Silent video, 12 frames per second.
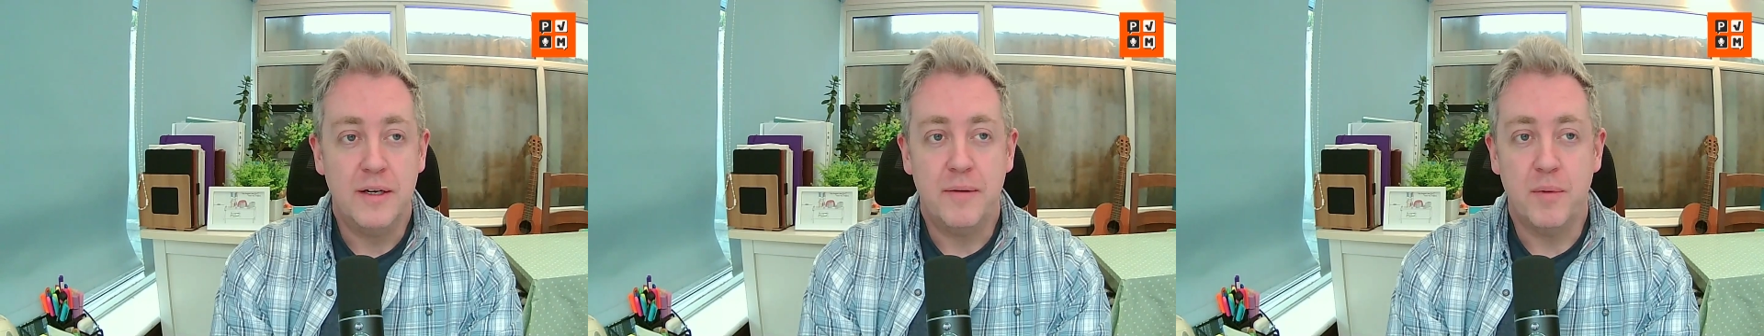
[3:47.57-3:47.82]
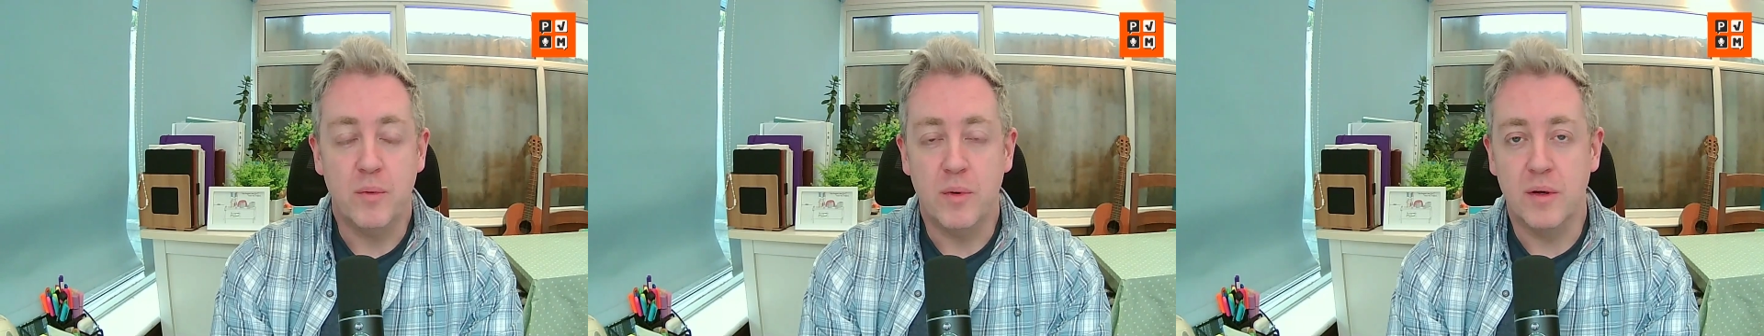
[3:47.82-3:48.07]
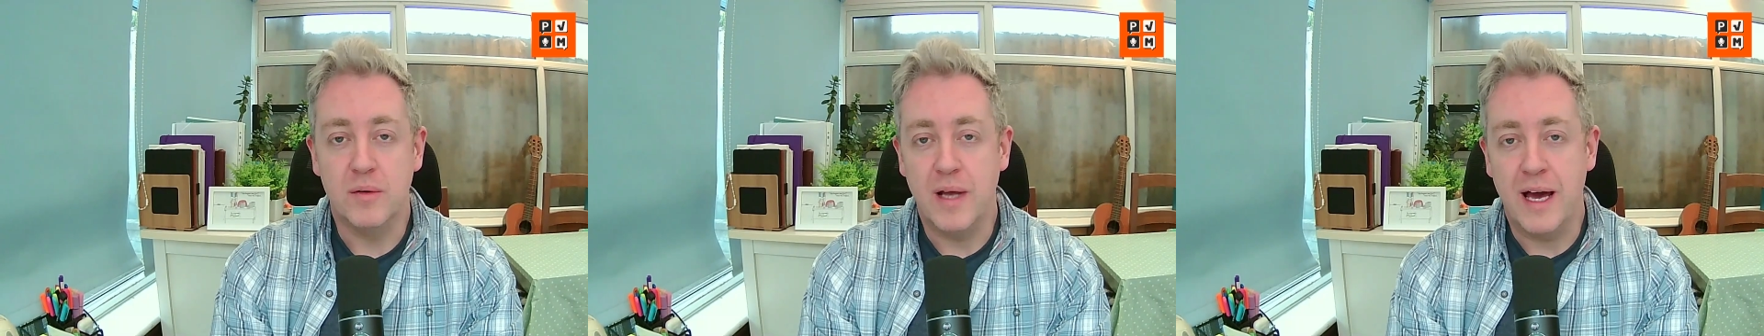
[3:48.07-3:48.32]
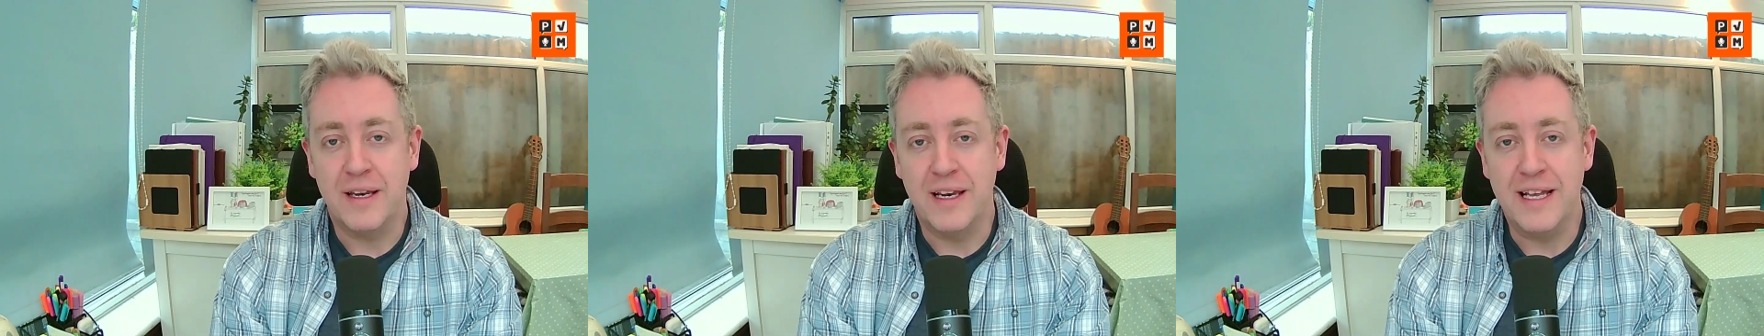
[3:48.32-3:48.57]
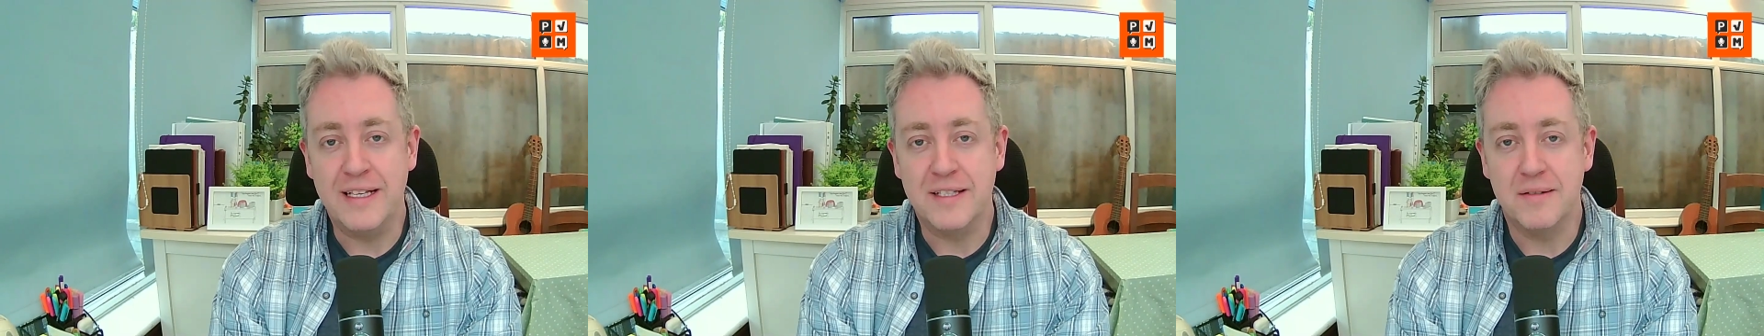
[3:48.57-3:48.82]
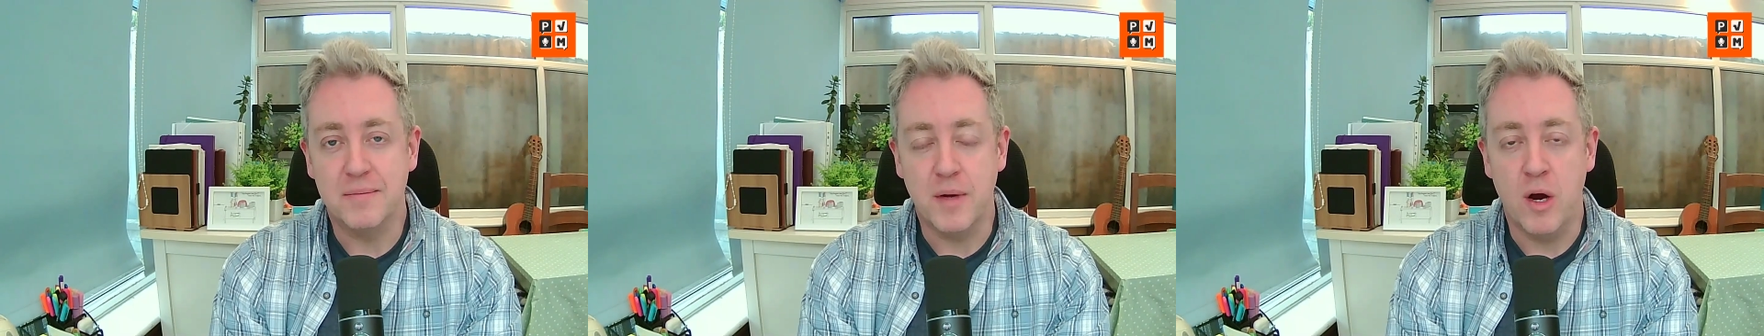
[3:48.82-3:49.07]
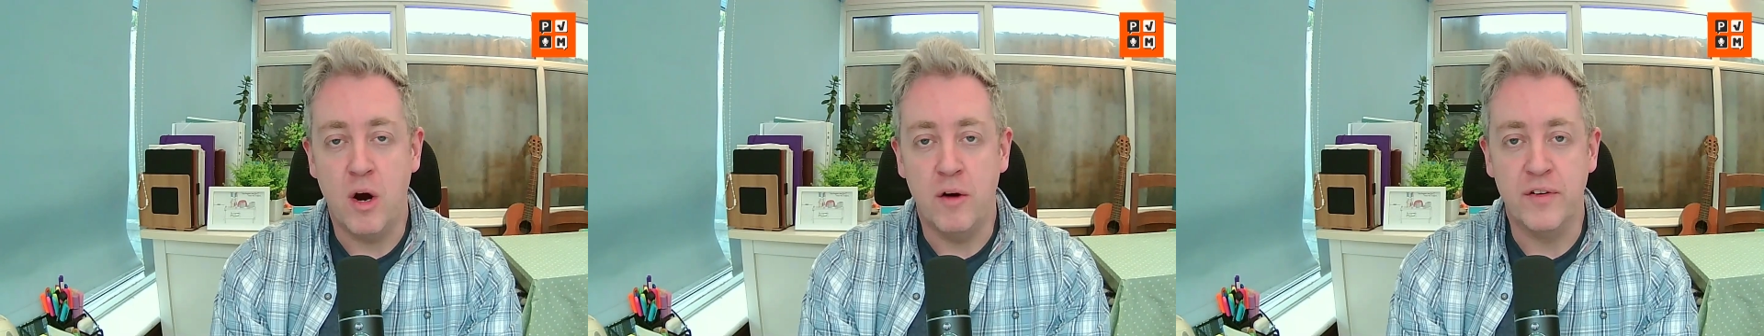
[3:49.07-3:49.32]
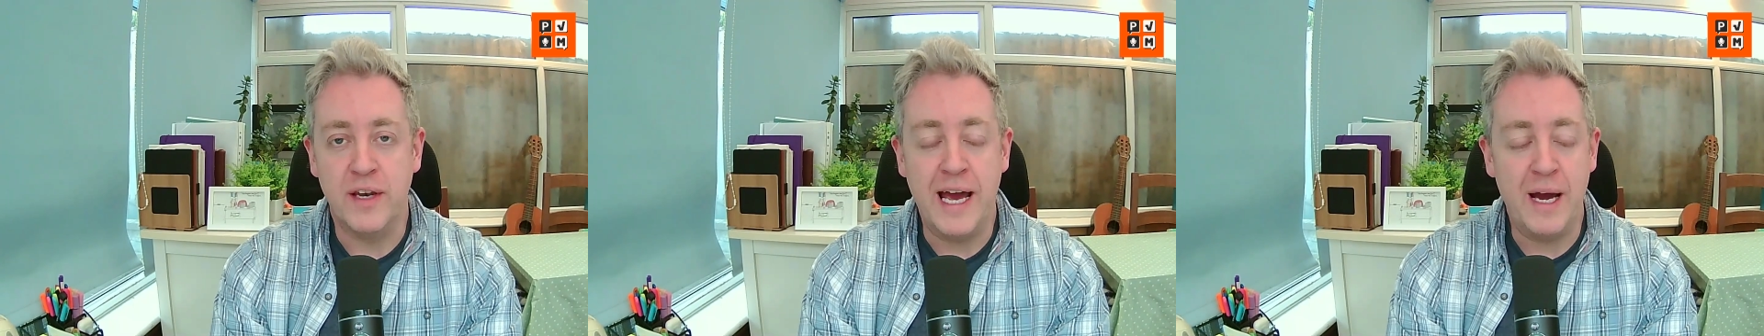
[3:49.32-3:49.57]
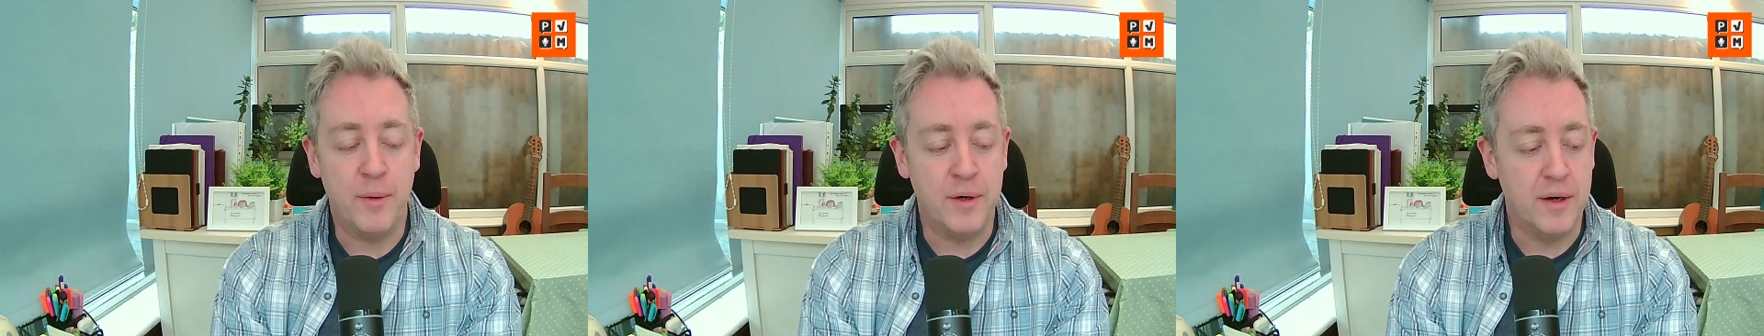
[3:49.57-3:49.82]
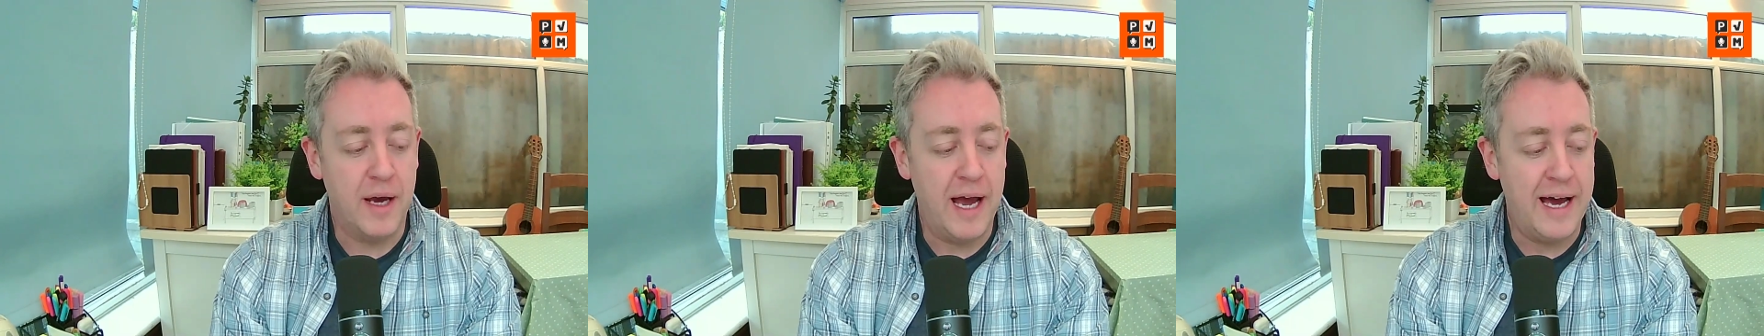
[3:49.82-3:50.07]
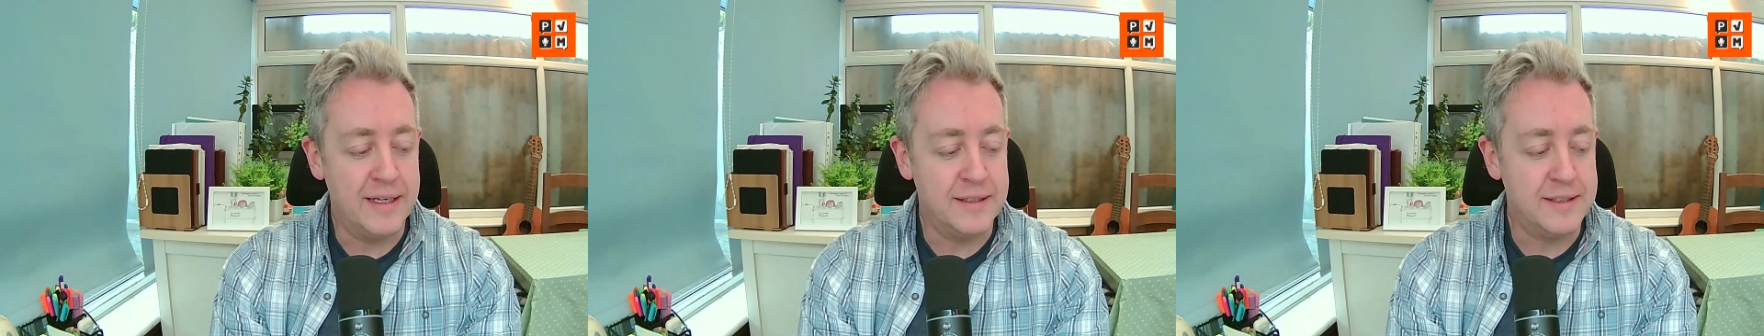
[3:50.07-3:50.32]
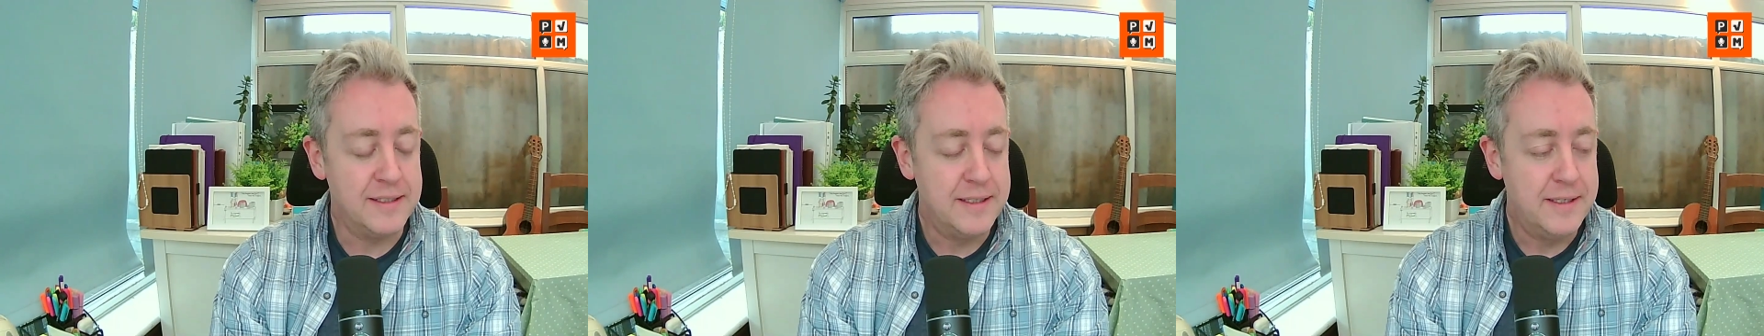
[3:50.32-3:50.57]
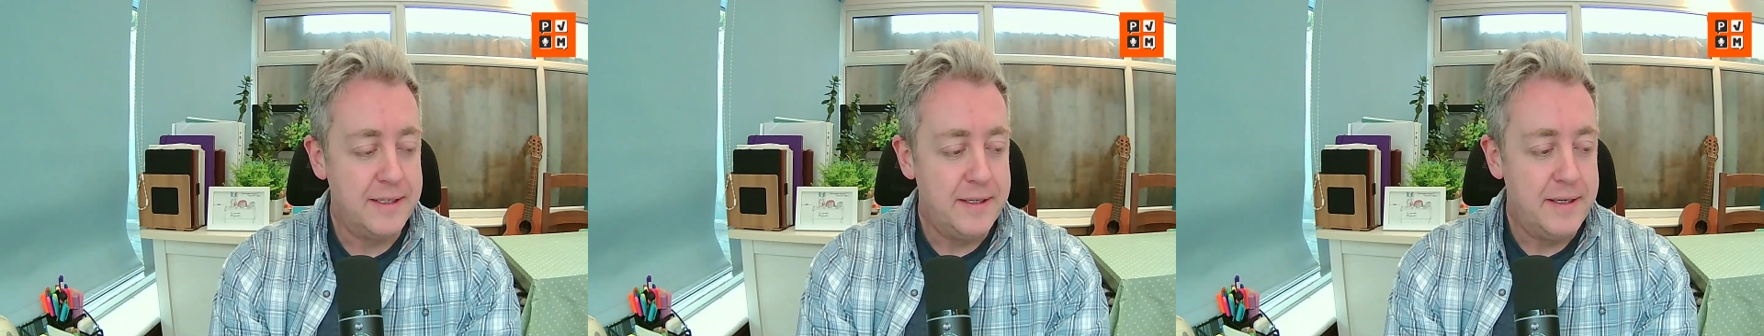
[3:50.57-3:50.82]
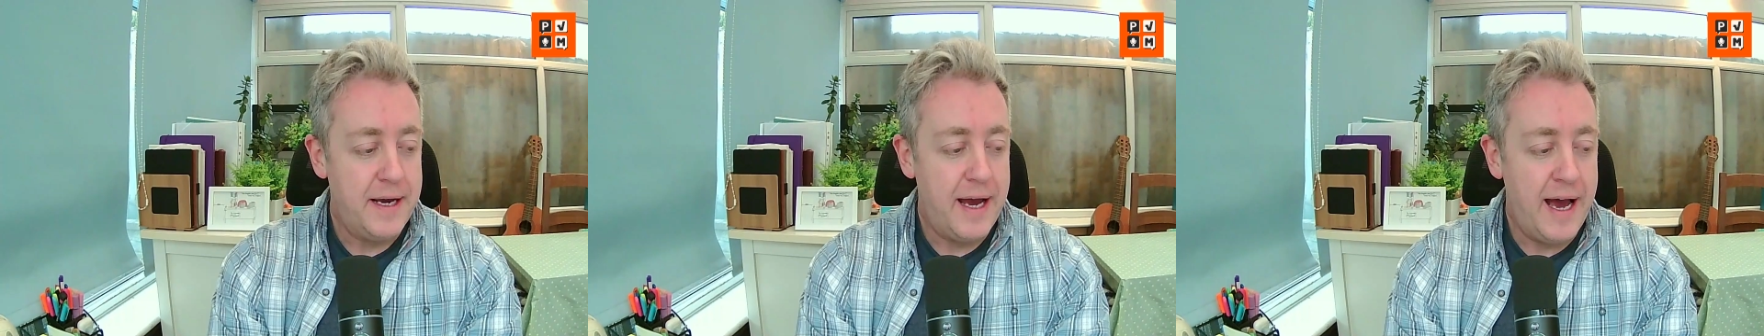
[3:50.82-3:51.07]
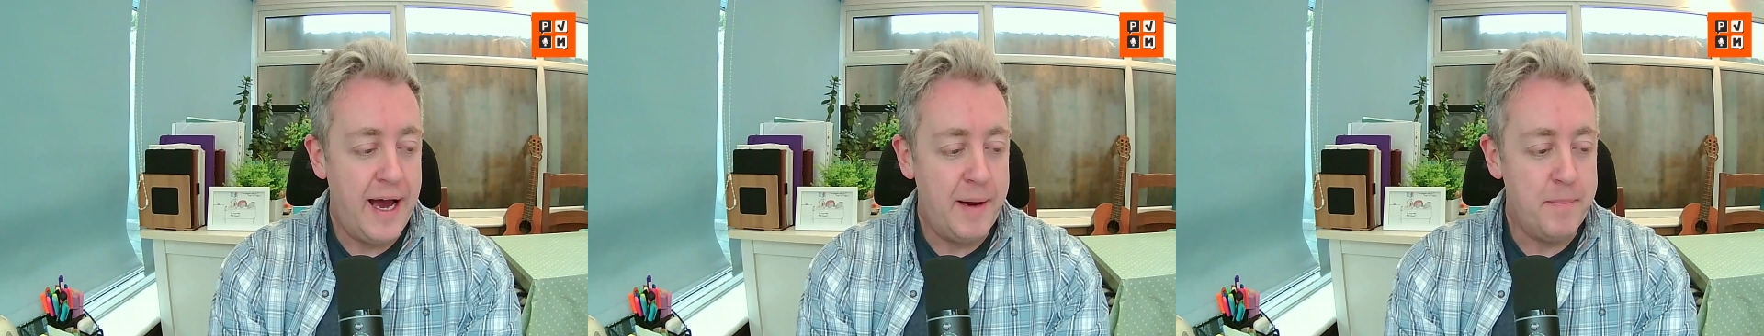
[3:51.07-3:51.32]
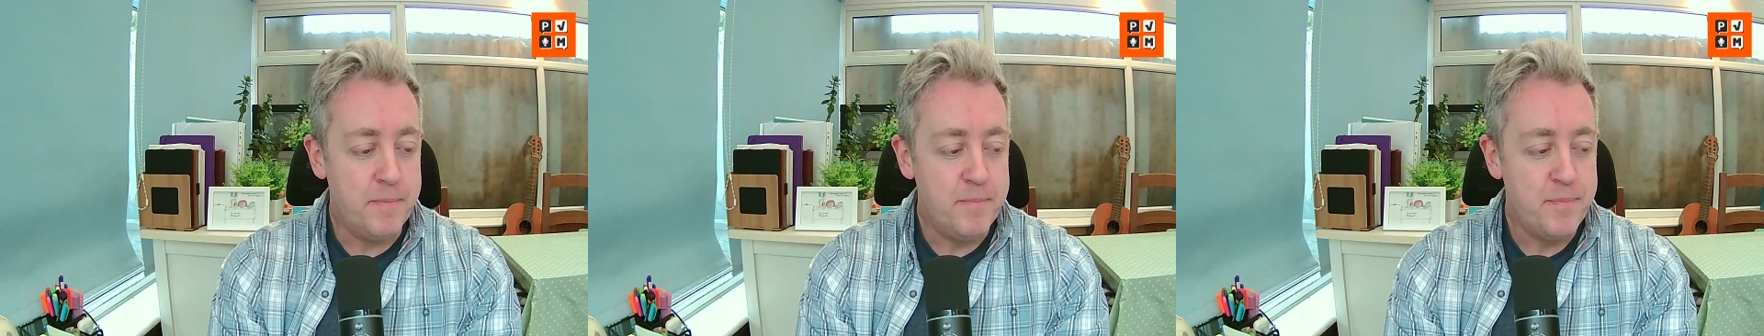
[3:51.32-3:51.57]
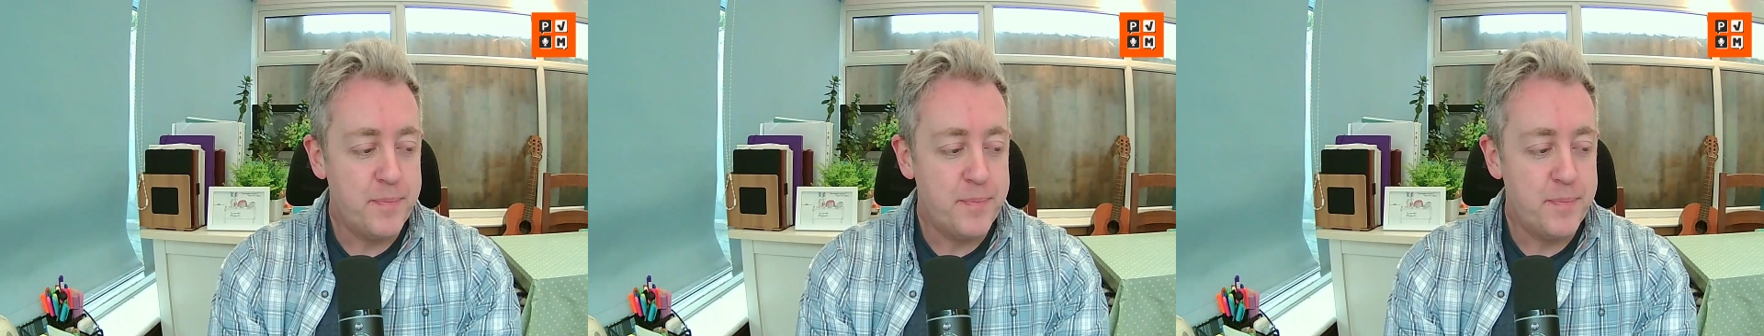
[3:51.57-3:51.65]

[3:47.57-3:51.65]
we had at least half an hour. And I'm